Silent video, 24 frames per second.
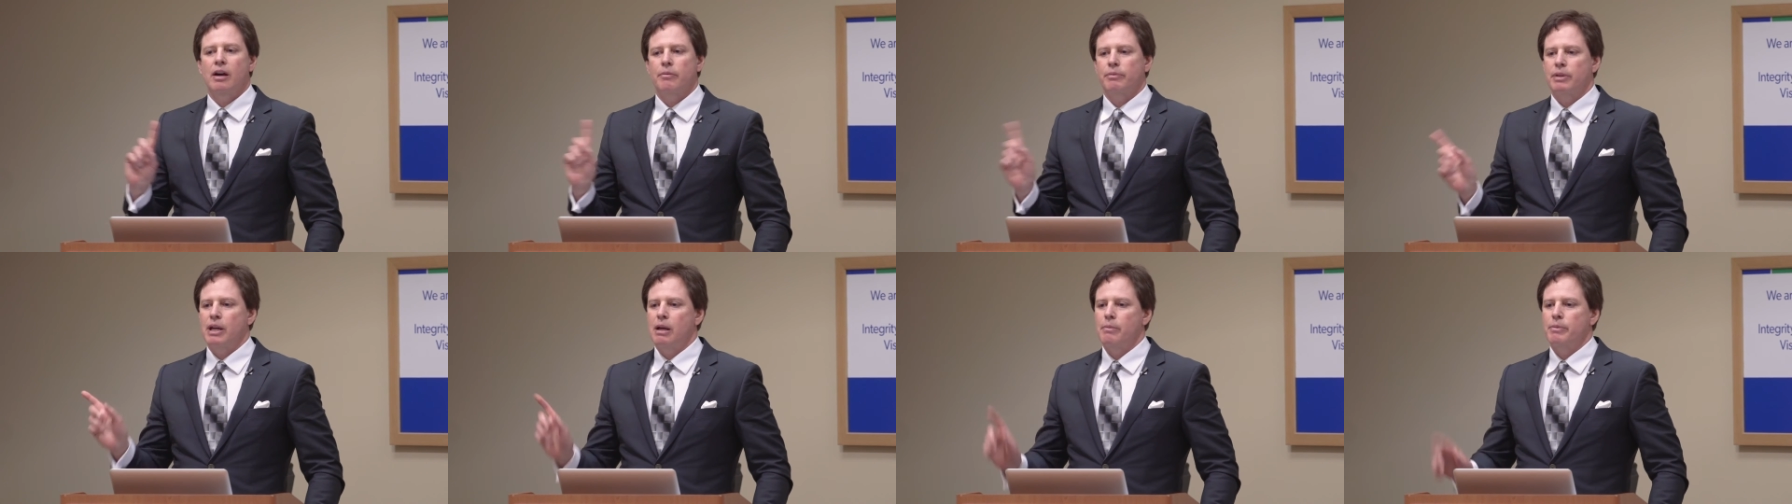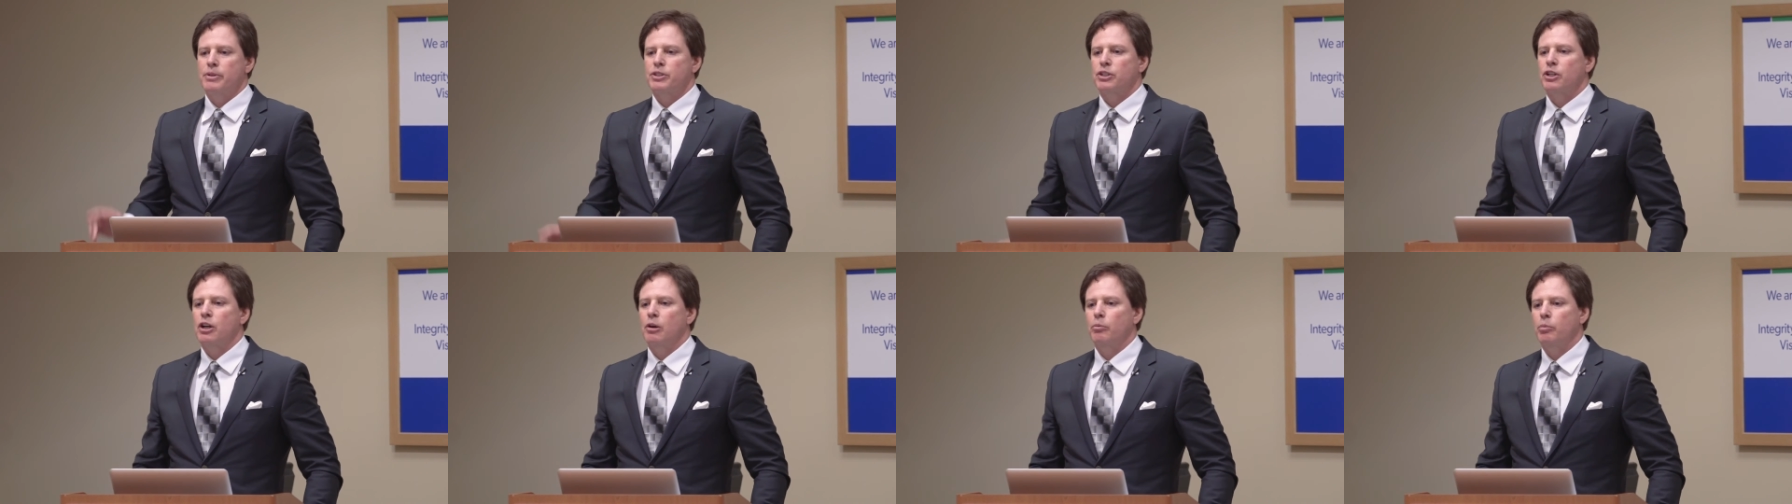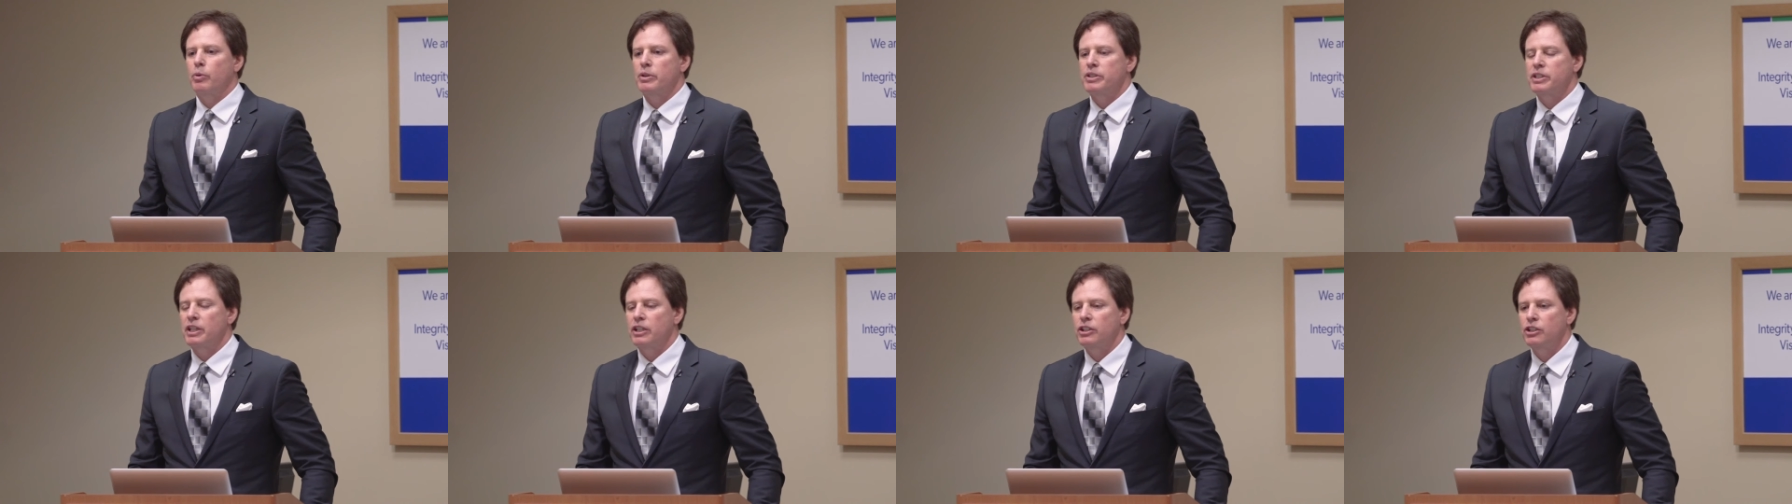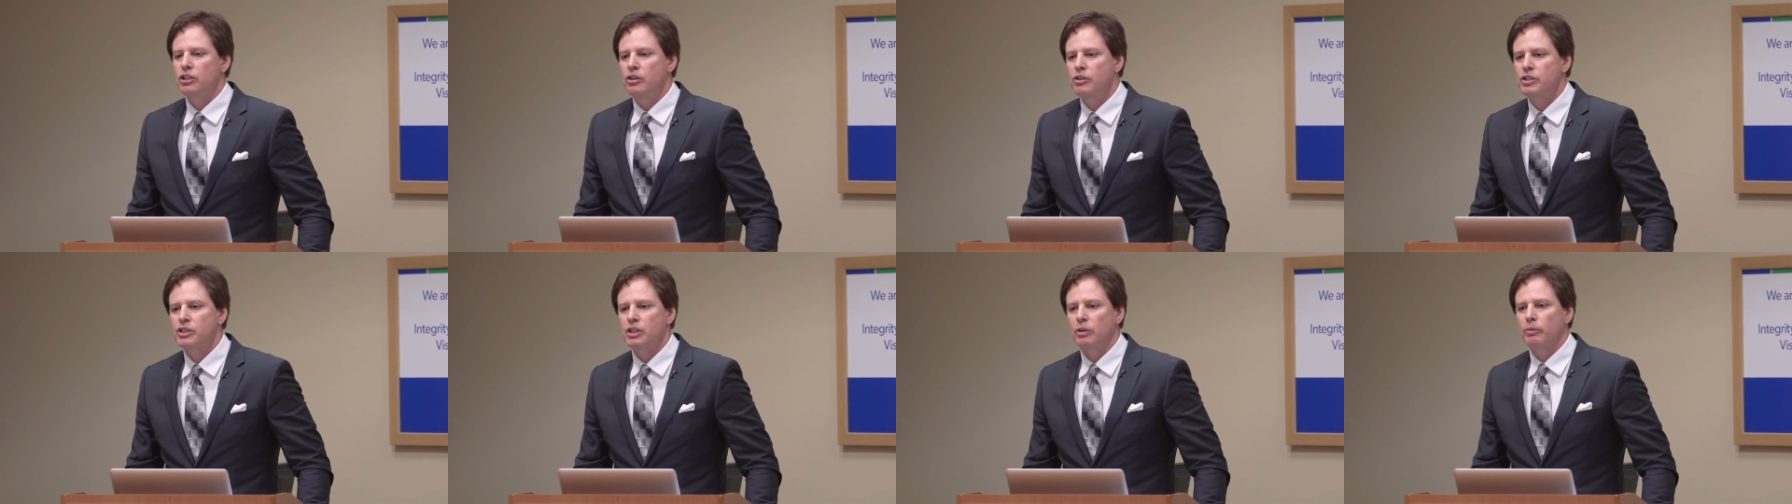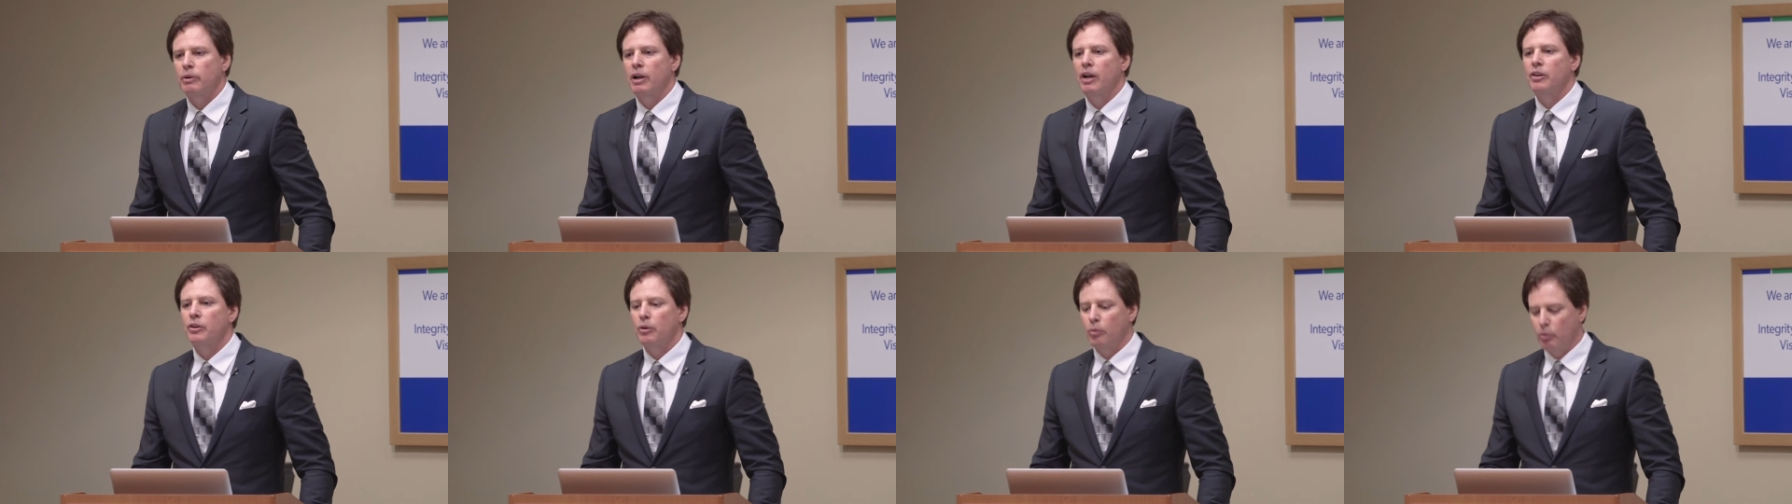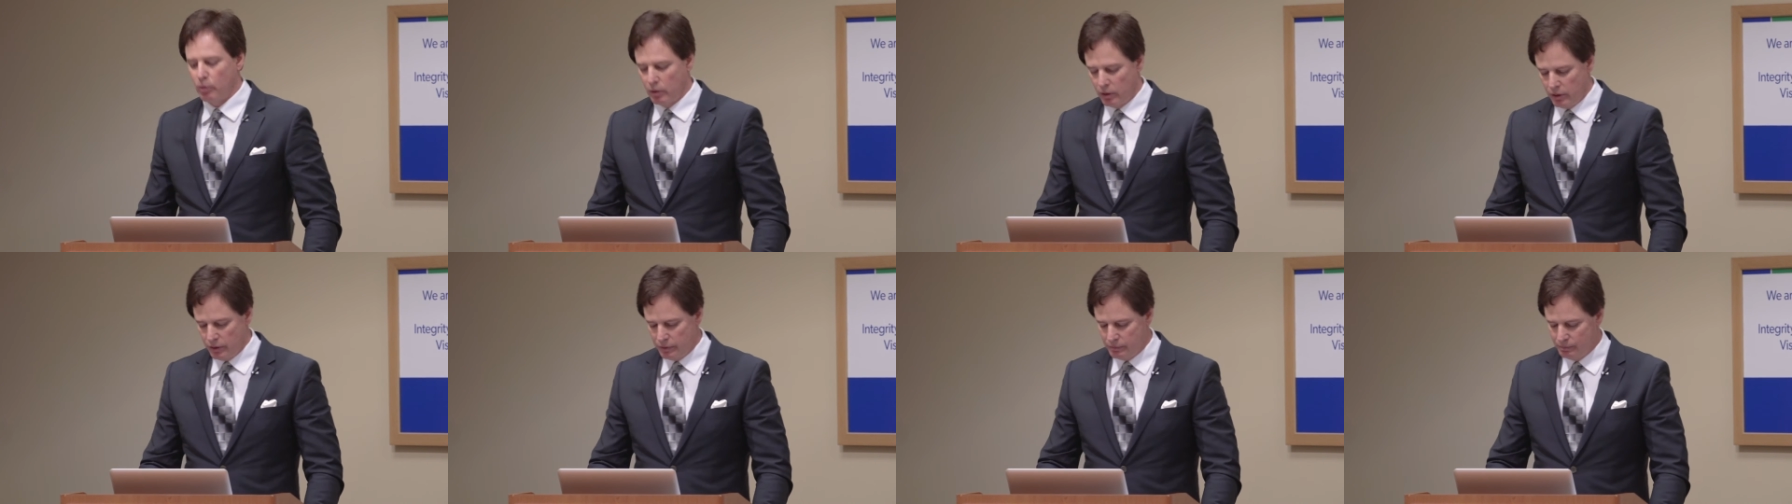the ophthalmoscope was in use around the
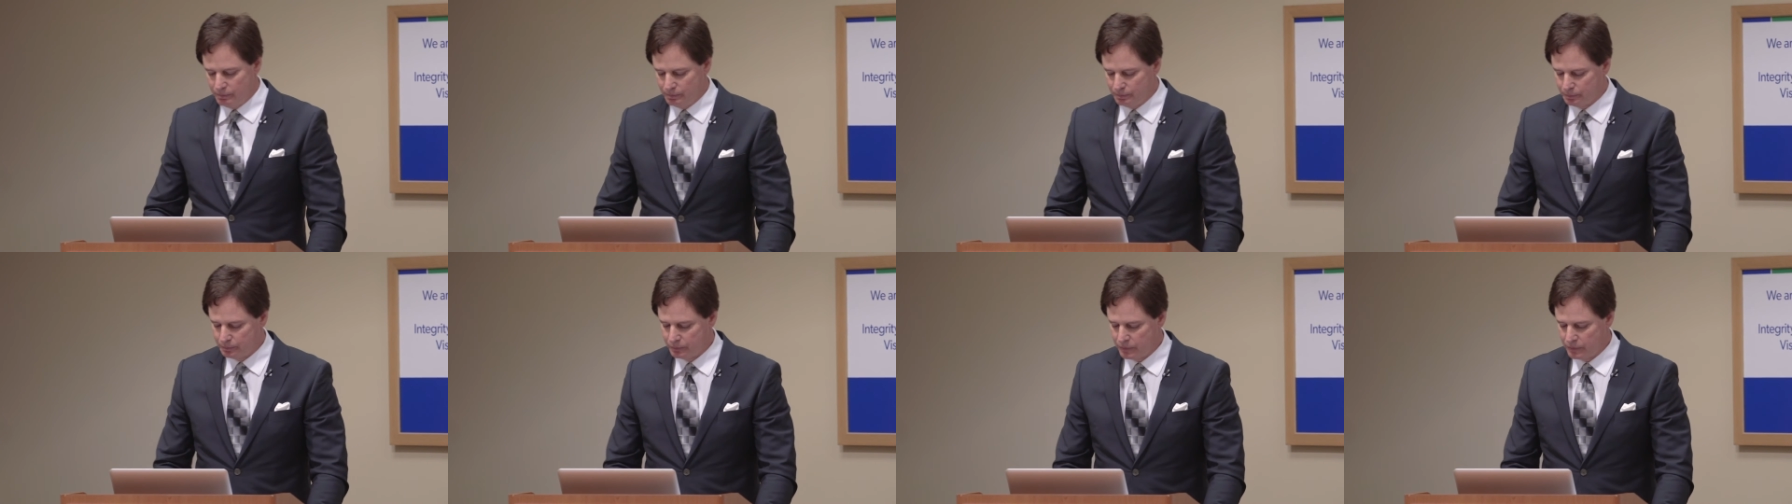world.